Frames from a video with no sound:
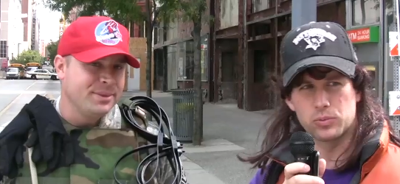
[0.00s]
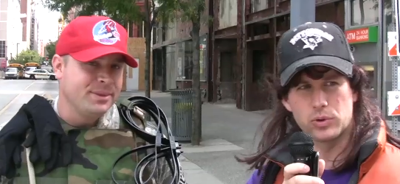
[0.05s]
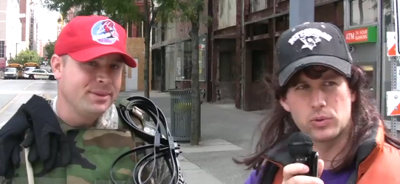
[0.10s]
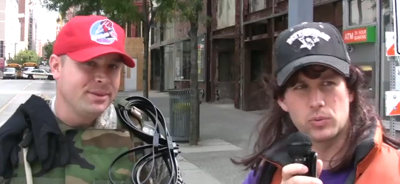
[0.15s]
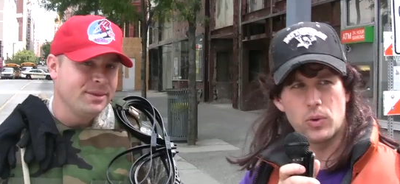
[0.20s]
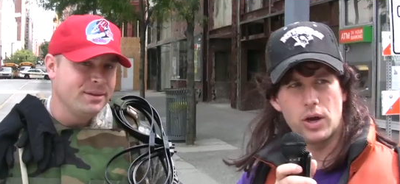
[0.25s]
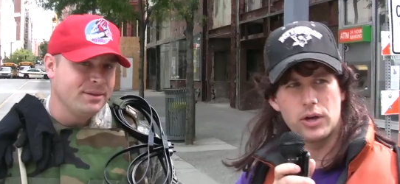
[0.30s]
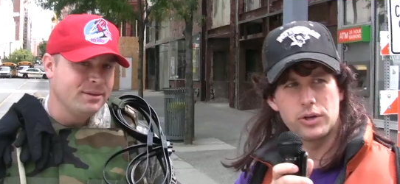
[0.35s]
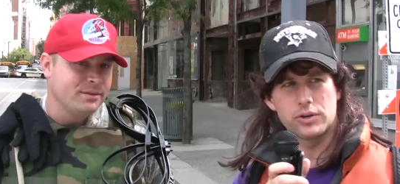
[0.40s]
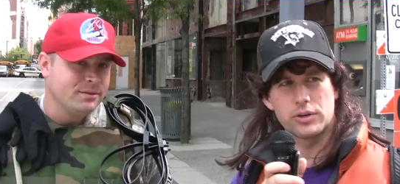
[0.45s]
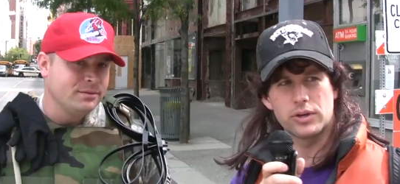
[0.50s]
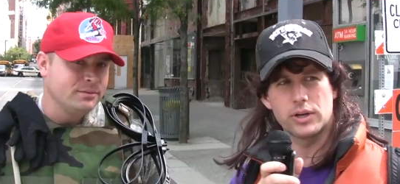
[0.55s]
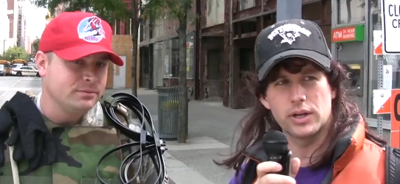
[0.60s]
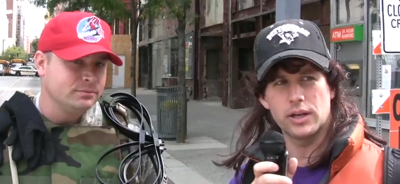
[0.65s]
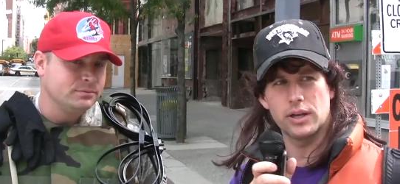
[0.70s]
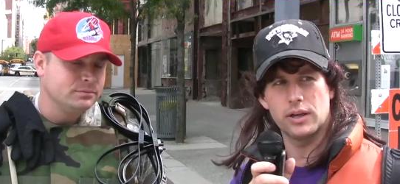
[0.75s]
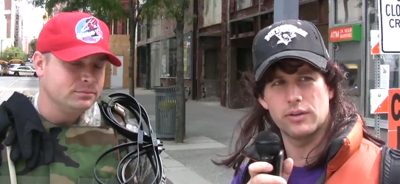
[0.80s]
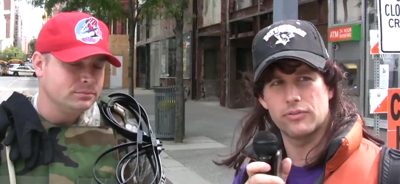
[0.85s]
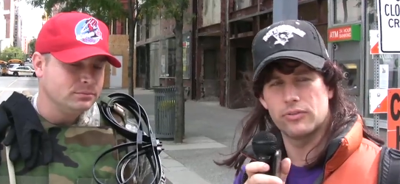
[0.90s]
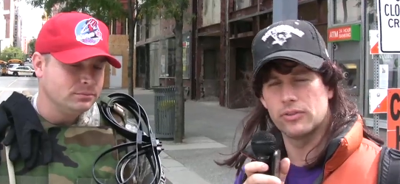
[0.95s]
Speaker 1: We're wondering
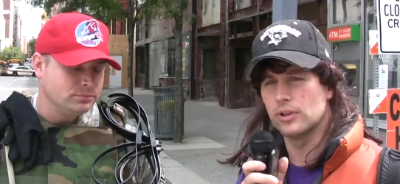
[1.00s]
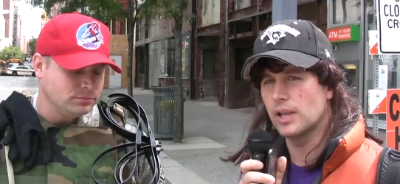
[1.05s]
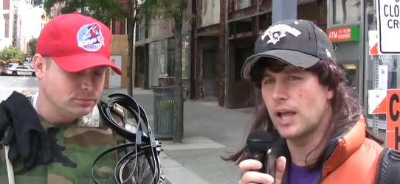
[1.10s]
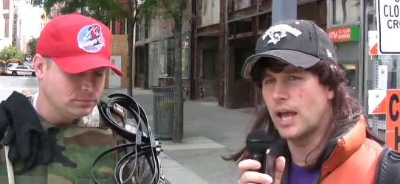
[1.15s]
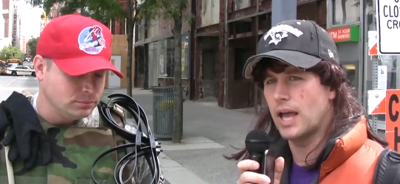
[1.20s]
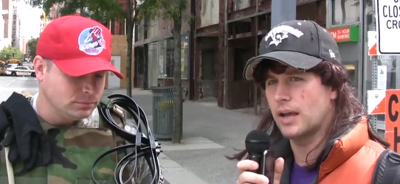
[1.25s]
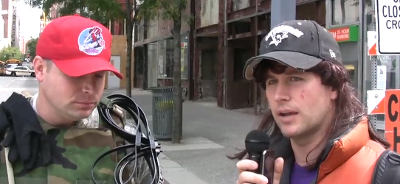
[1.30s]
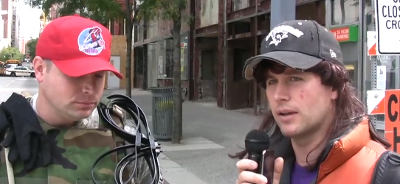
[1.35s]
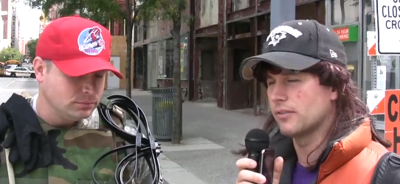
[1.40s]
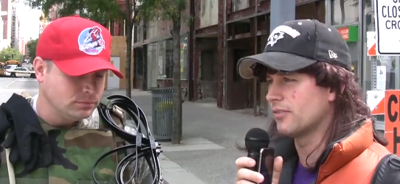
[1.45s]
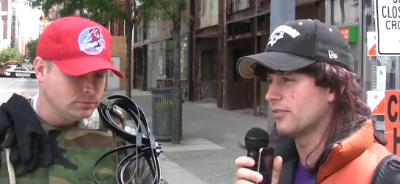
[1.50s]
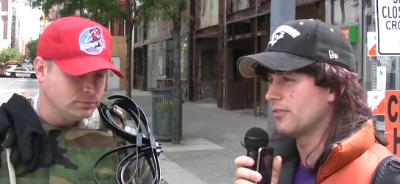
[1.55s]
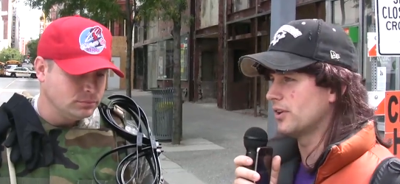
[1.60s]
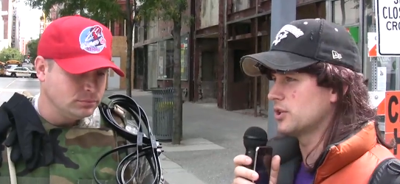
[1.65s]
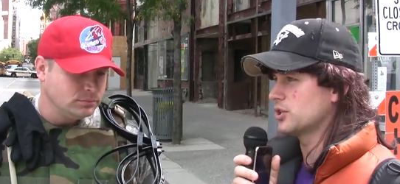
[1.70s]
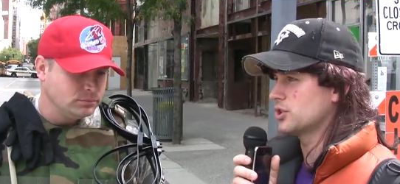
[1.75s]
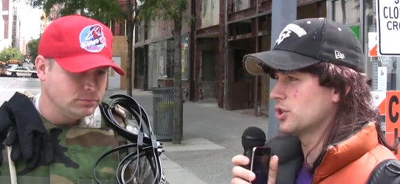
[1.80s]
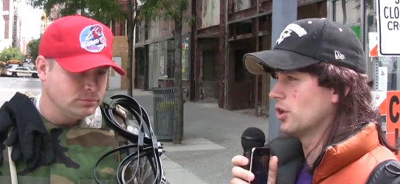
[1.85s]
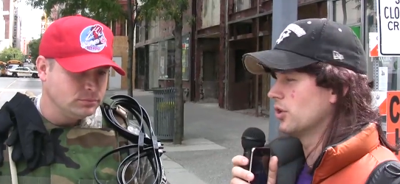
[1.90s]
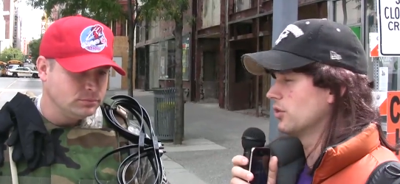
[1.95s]
if the lack of fish
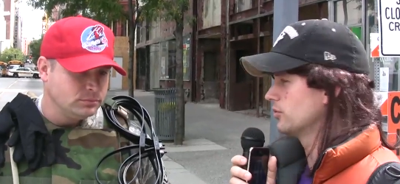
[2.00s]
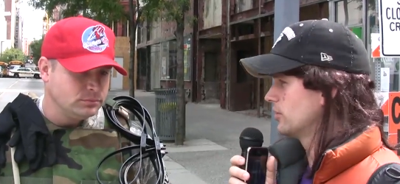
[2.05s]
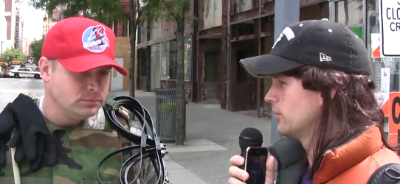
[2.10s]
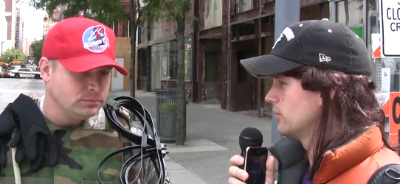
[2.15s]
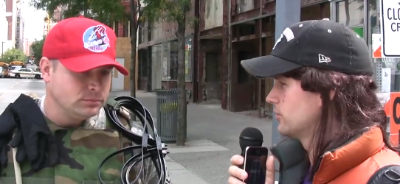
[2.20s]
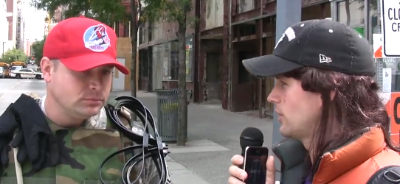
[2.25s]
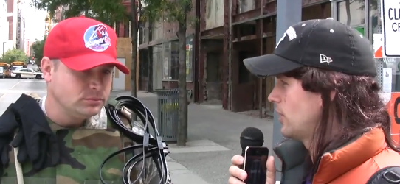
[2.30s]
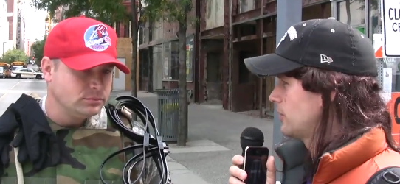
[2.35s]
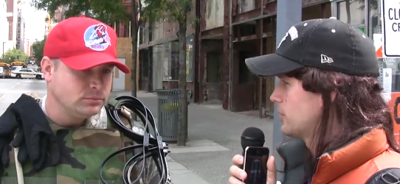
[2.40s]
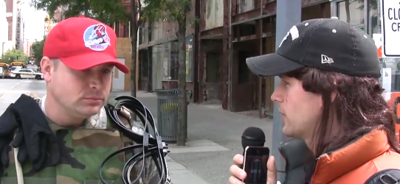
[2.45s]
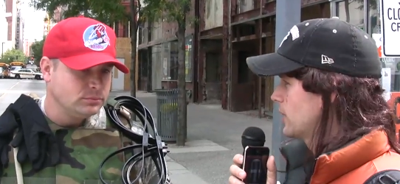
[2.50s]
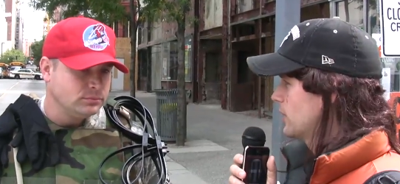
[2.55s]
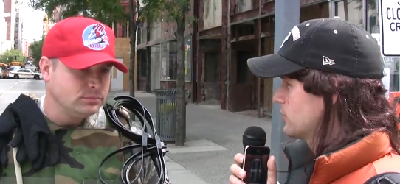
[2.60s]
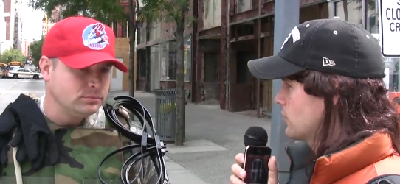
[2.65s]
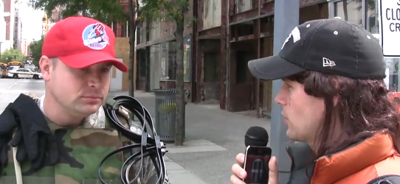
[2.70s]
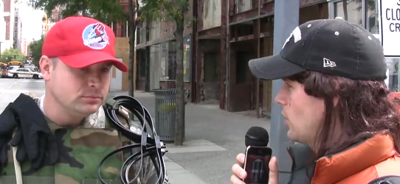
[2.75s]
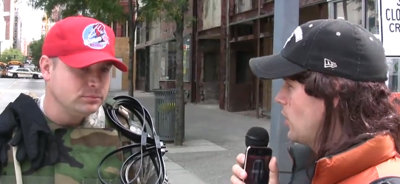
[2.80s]
shows this summer has